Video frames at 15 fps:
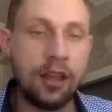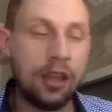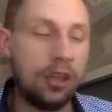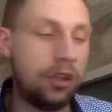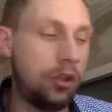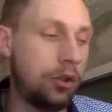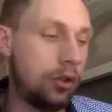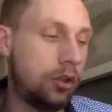
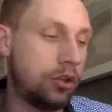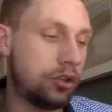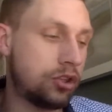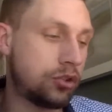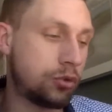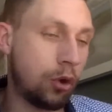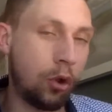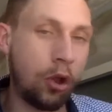You
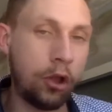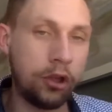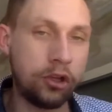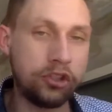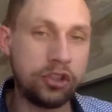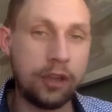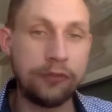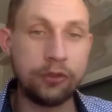just throw all your
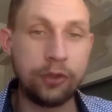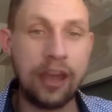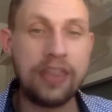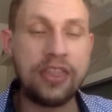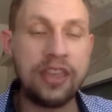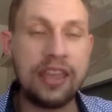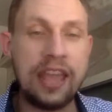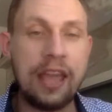stuff. So I
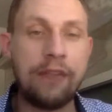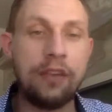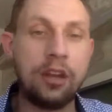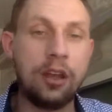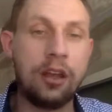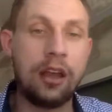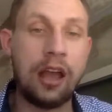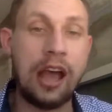think having
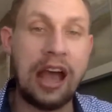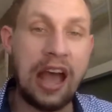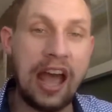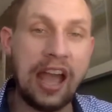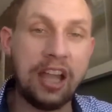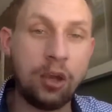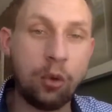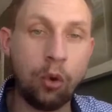a
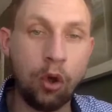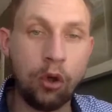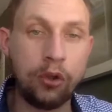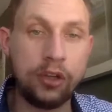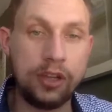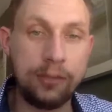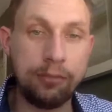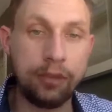high
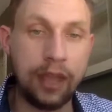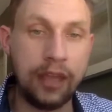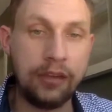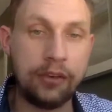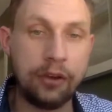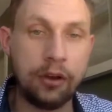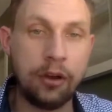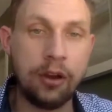quality
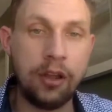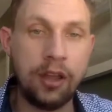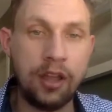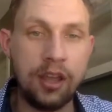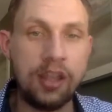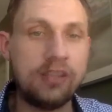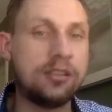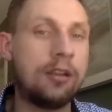blender
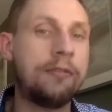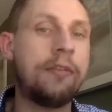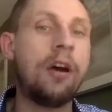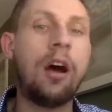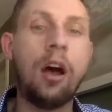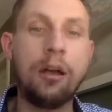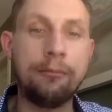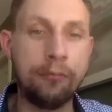is of
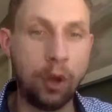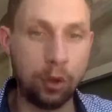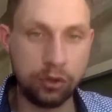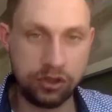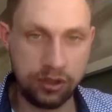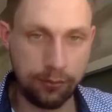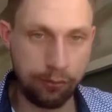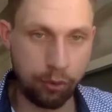
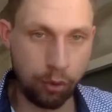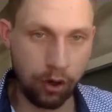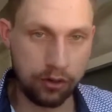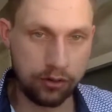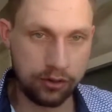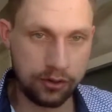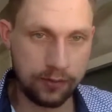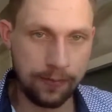utmost
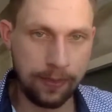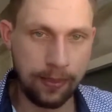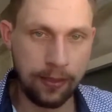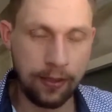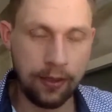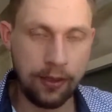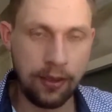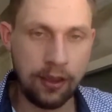importance,
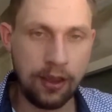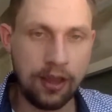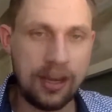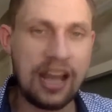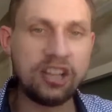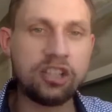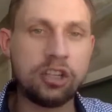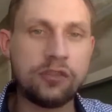and
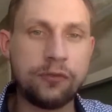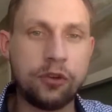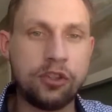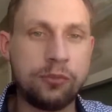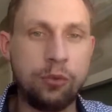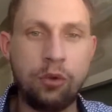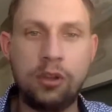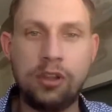not just for
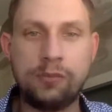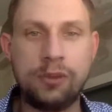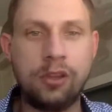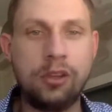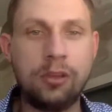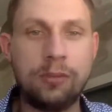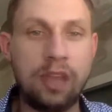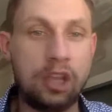smoothies, but
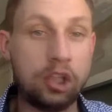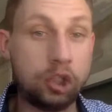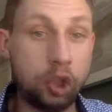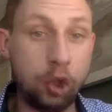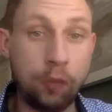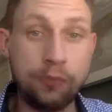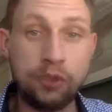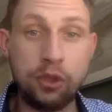you can make
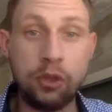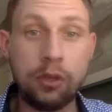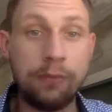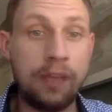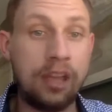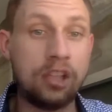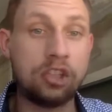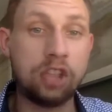soups, you can
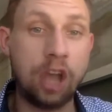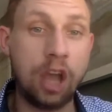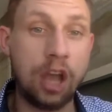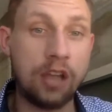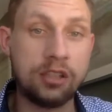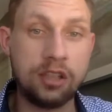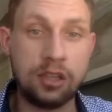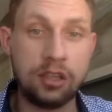make
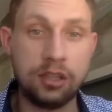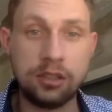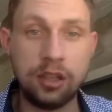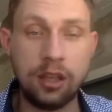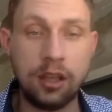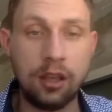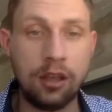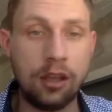sauces,
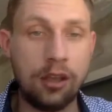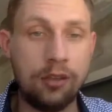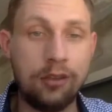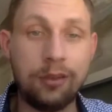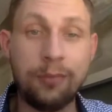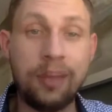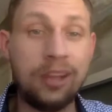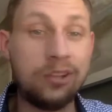you
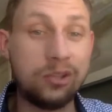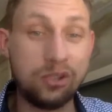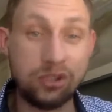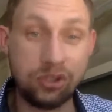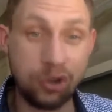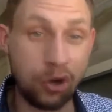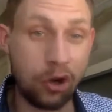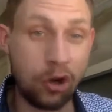can make
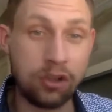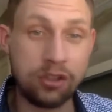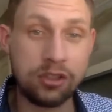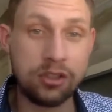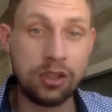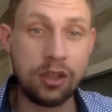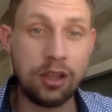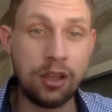
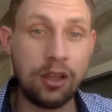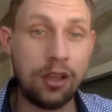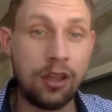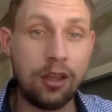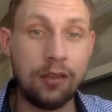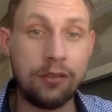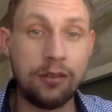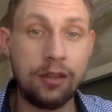desserts,
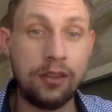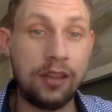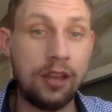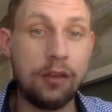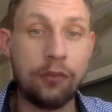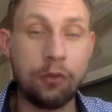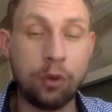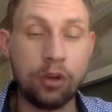and then
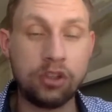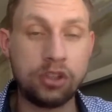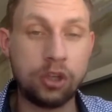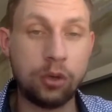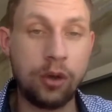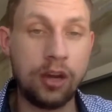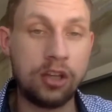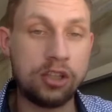of course the
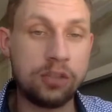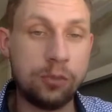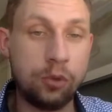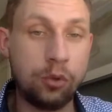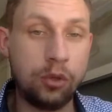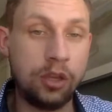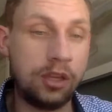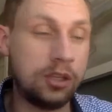greatest
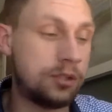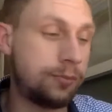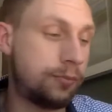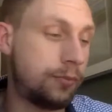smoothies.